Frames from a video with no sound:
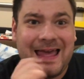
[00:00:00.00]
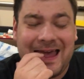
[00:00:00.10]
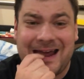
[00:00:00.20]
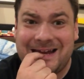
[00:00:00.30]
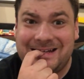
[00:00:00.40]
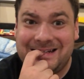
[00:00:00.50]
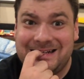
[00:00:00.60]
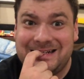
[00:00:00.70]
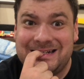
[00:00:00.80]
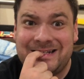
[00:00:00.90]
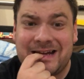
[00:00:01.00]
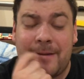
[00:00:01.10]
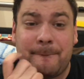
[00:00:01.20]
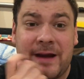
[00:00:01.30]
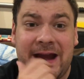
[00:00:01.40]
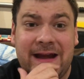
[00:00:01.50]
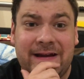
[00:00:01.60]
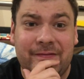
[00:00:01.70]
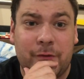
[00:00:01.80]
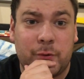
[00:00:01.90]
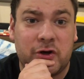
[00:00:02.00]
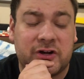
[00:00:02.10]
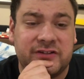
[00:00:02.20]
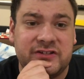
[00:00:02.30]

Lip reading: and it is a pain in the rear because